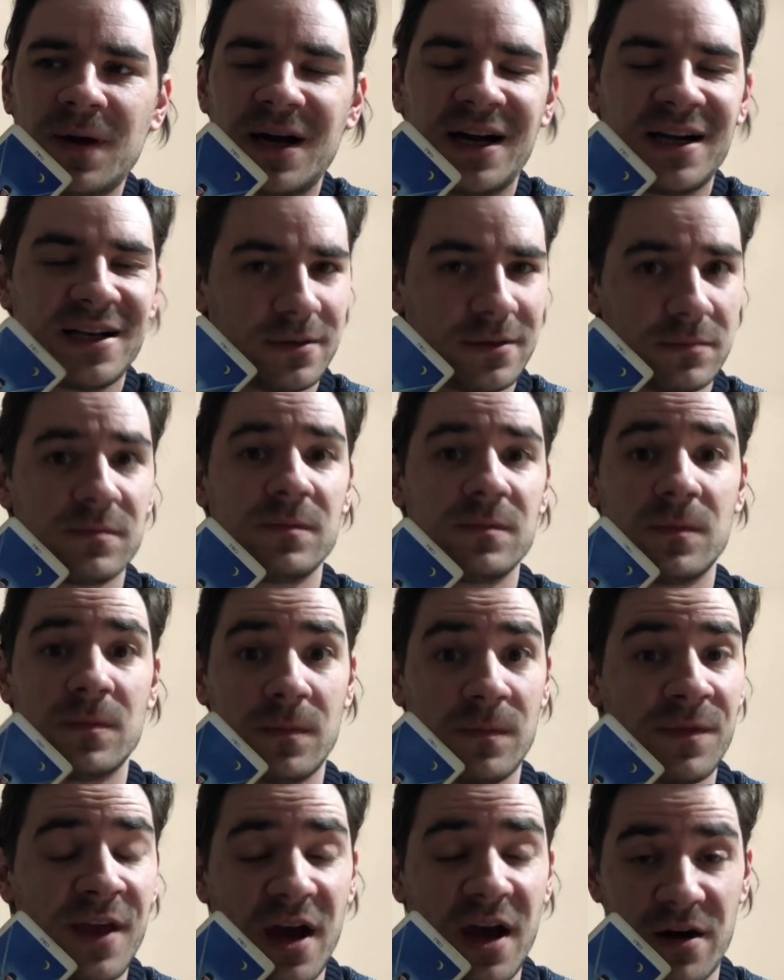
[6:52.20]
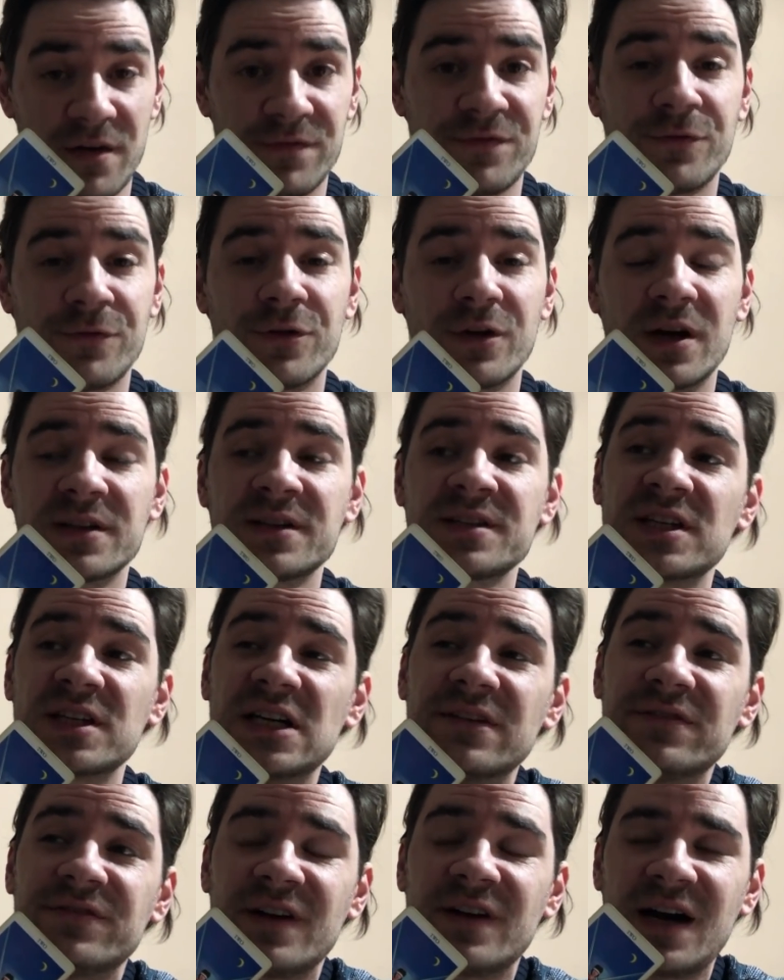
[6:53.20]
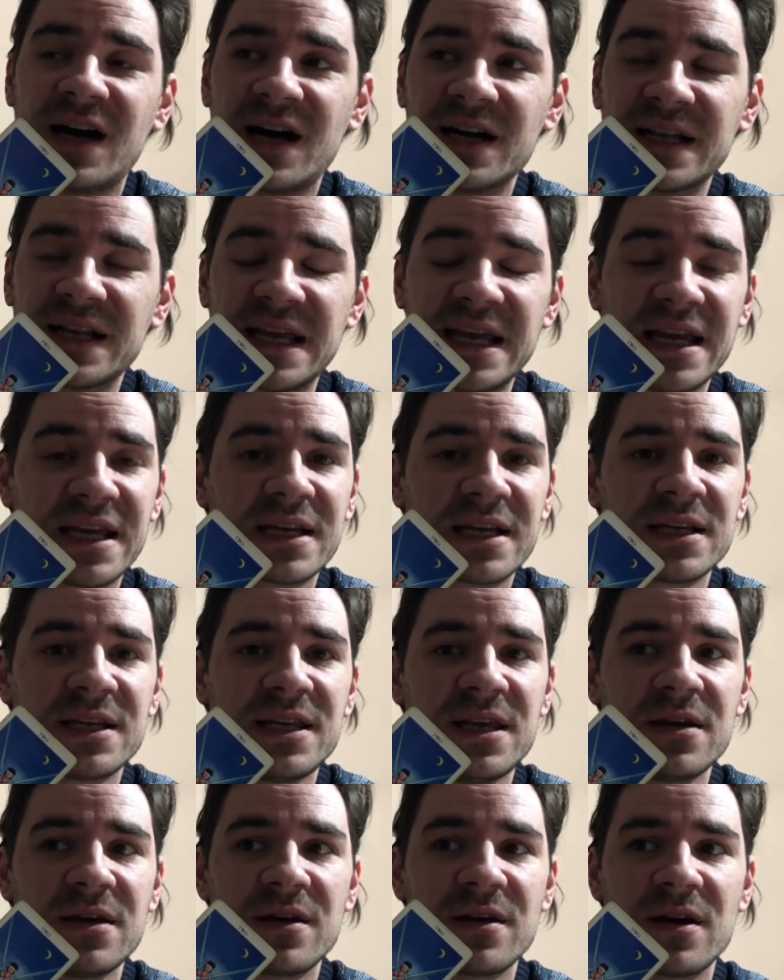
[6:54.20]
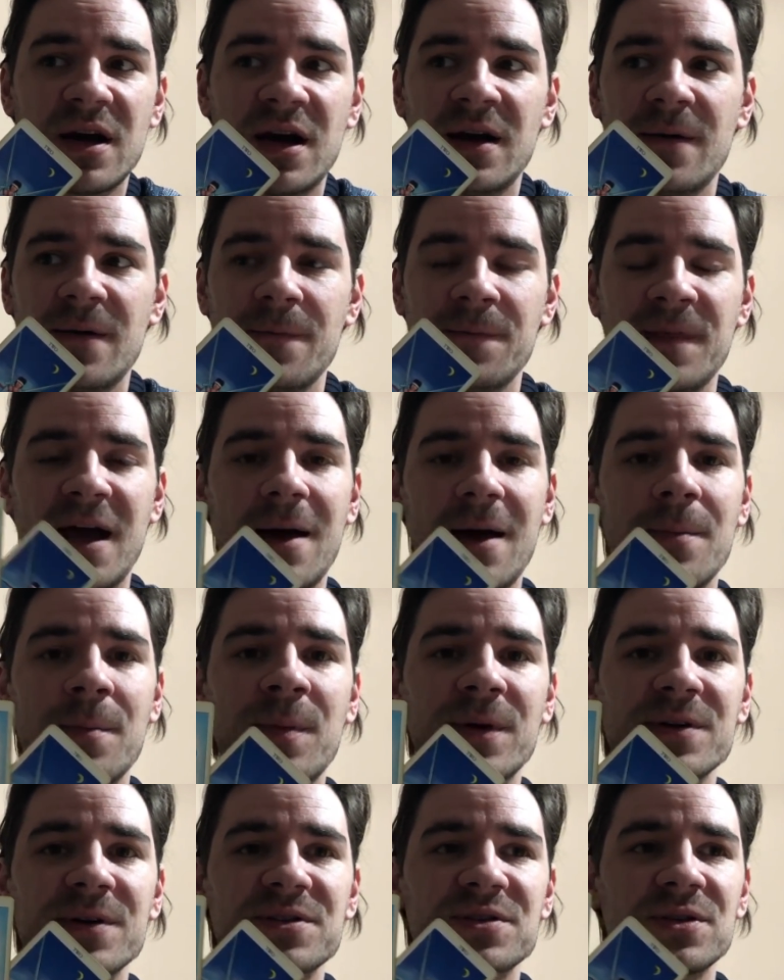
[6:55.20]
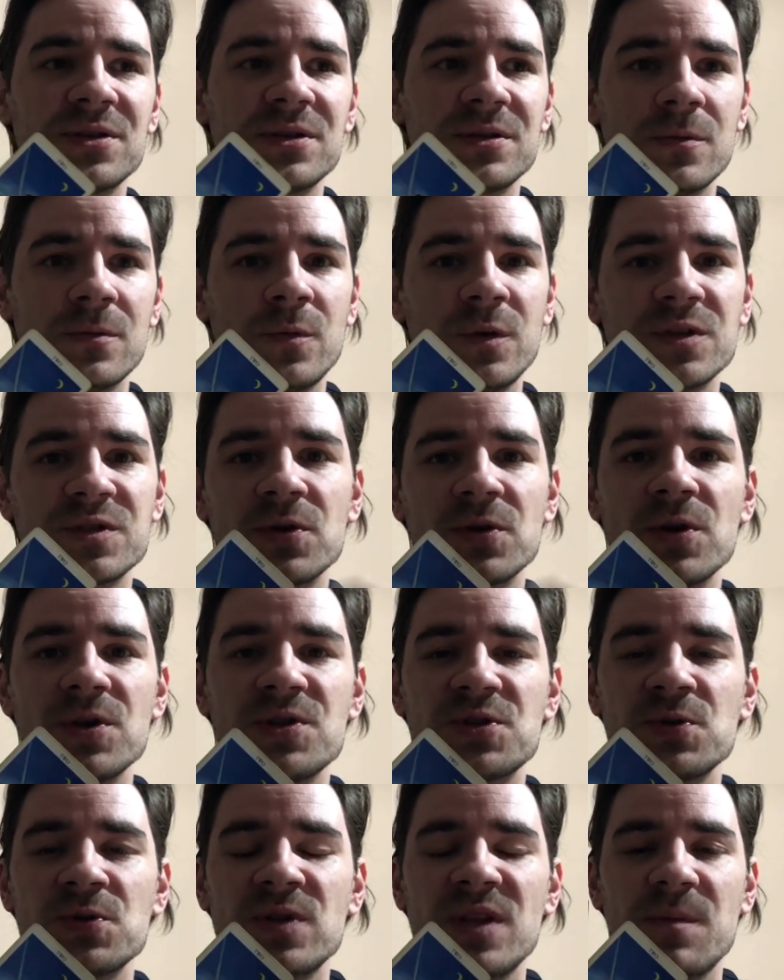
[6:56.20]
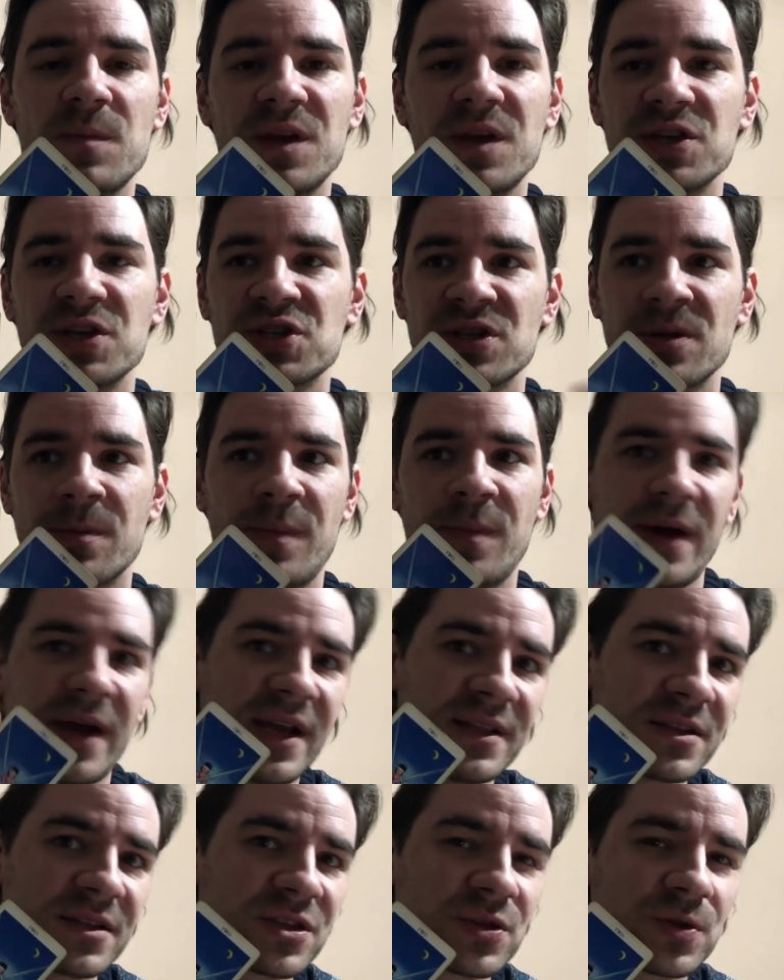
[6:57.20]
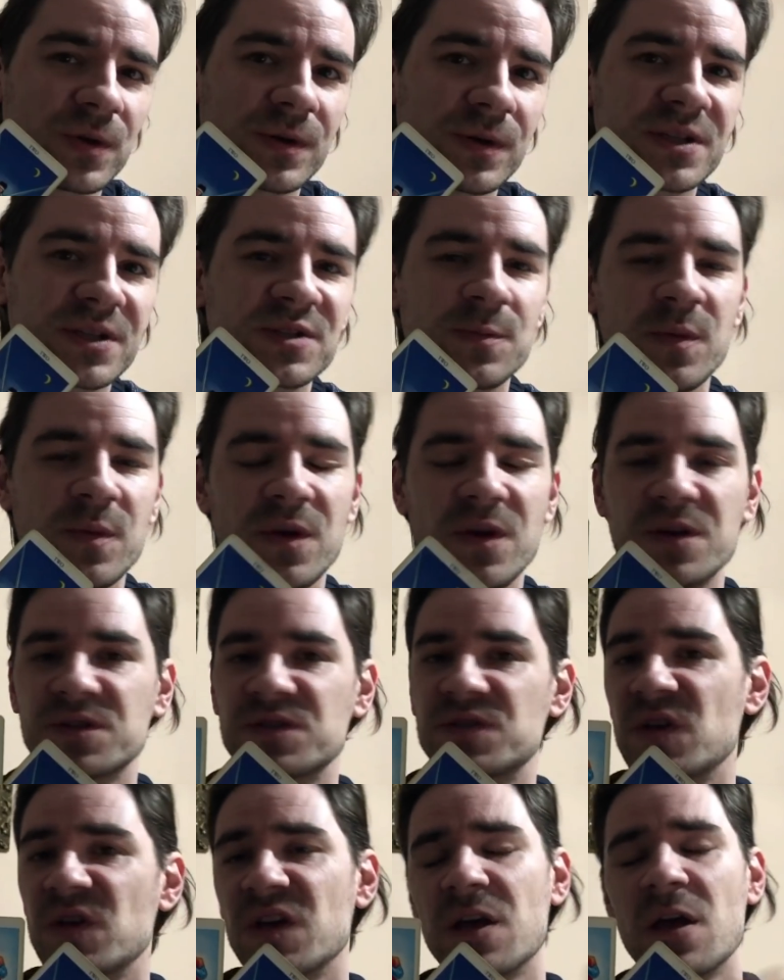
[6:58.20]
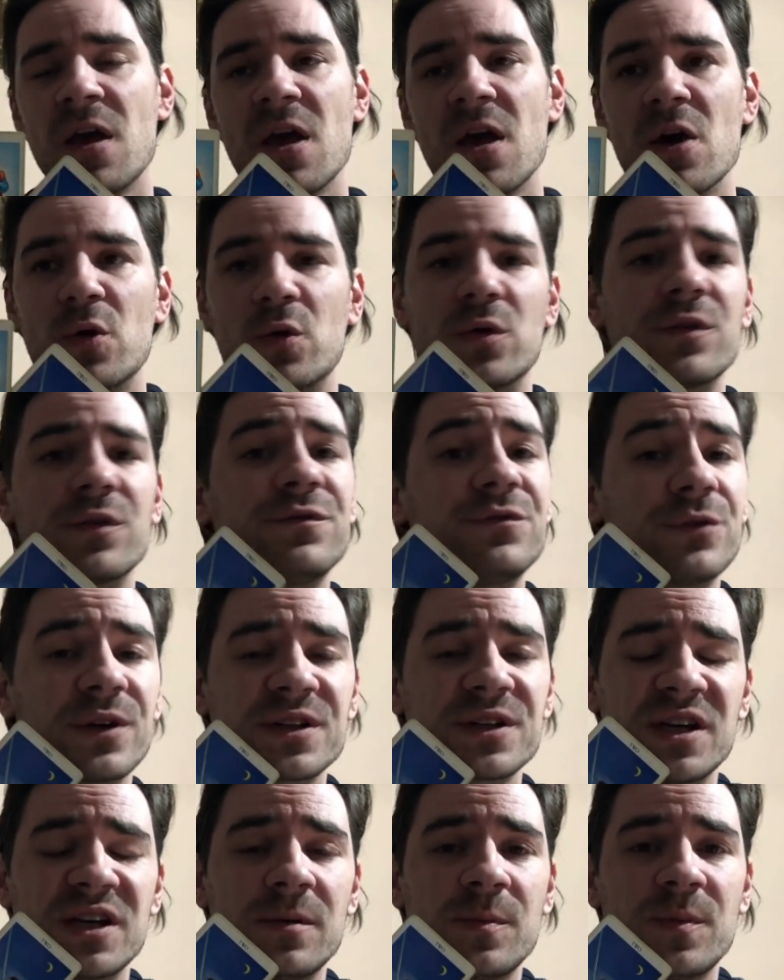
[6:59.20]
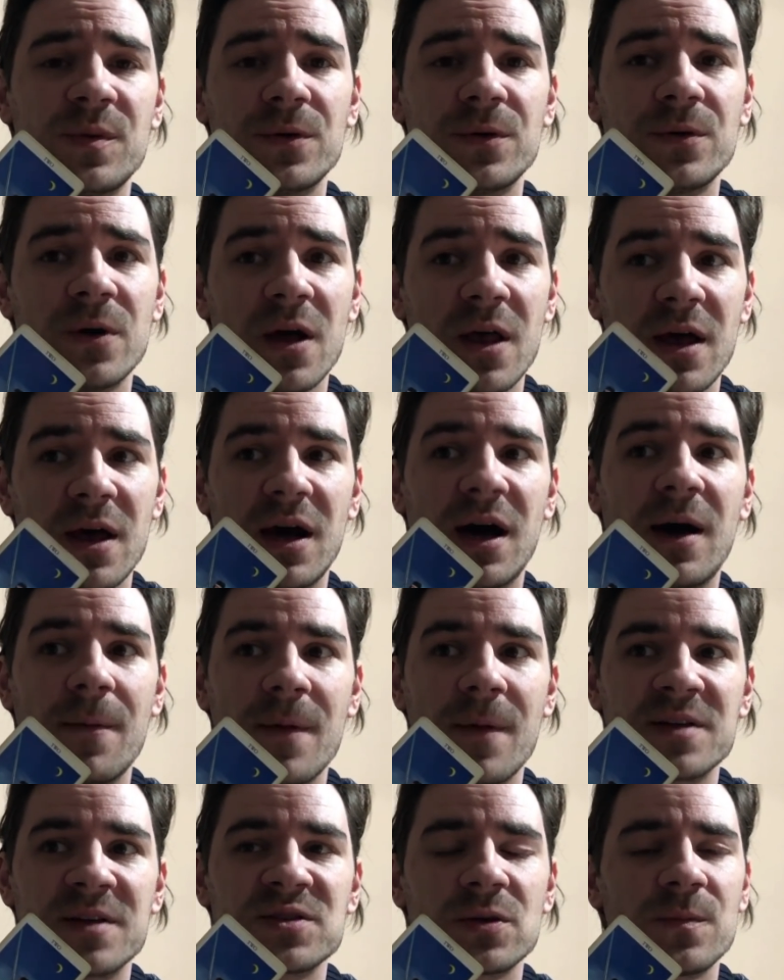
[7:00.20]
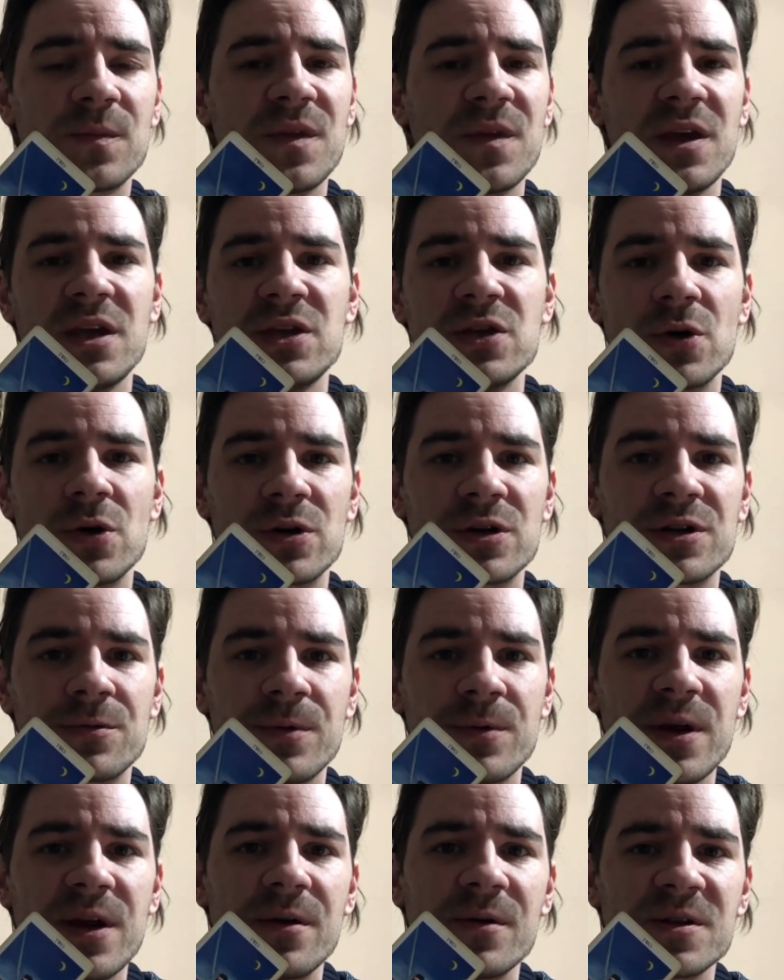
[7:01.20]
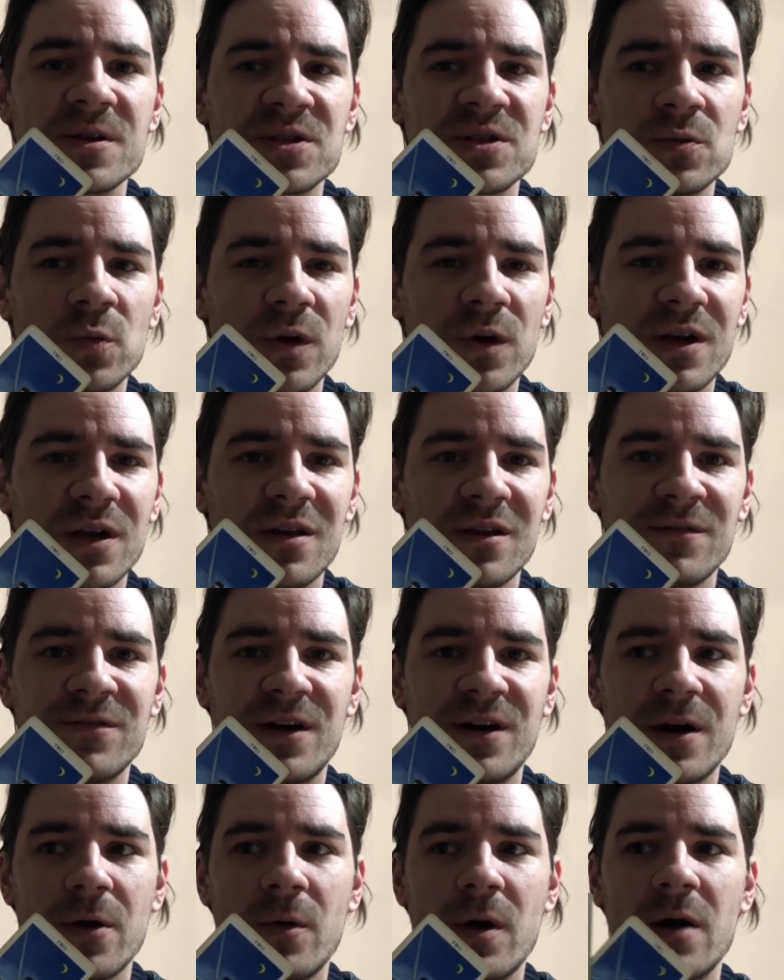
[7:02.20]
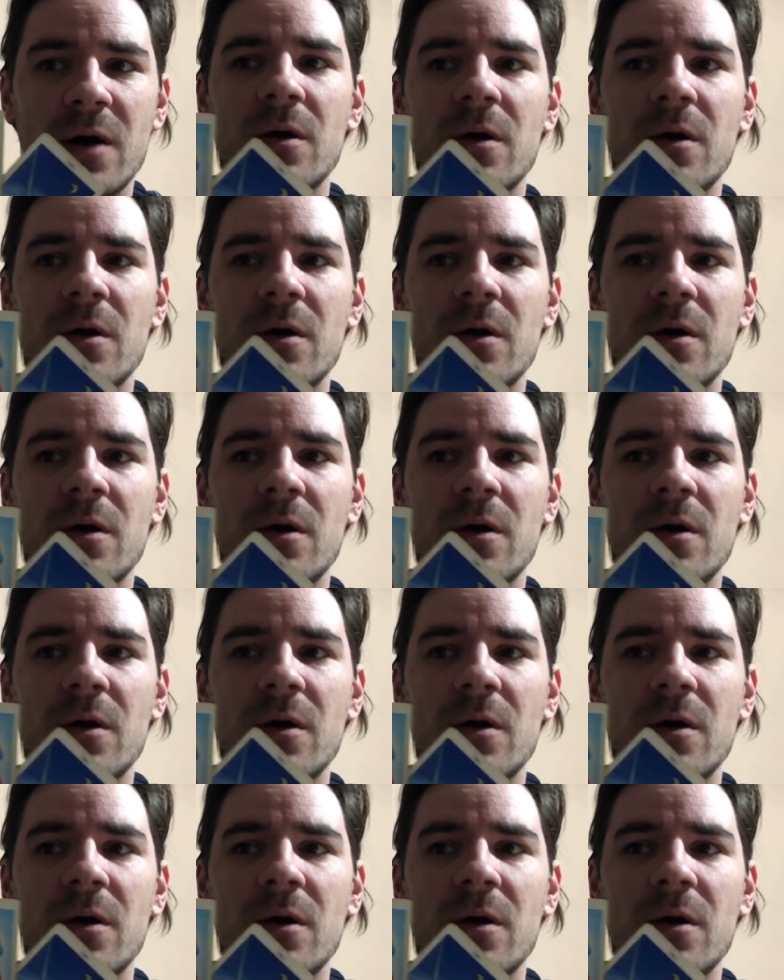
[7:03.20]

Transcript: and therefore a tough heartache here uh, that person who is going to diminish the pain that you're experiencing or for example uh, something in your career isn't working very well